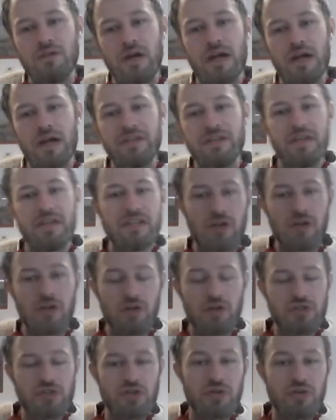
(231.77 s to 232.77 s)
then you
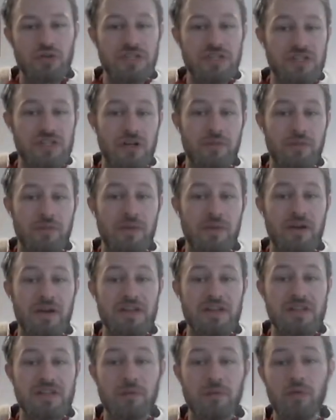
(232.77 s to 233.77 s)
go through these kind of
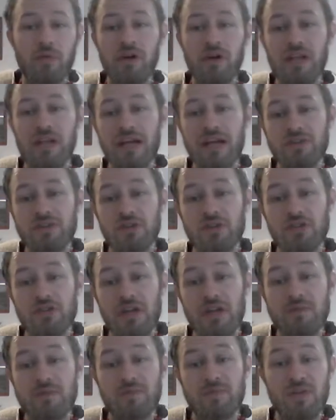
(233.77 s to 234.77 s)
periods. Now my lecturer
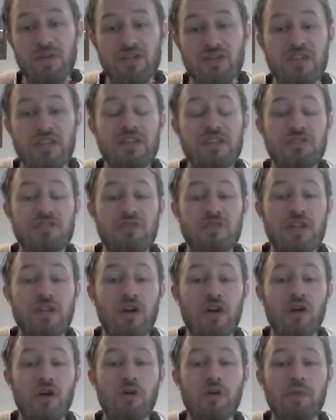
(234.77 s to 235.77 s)
James Bonsall, he's really
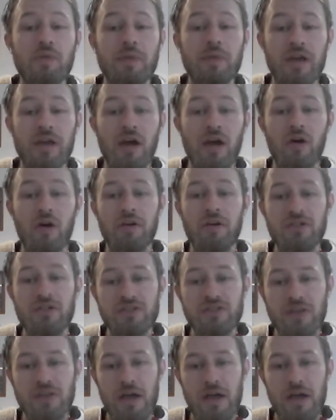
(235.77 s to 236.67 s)
high up in our Irish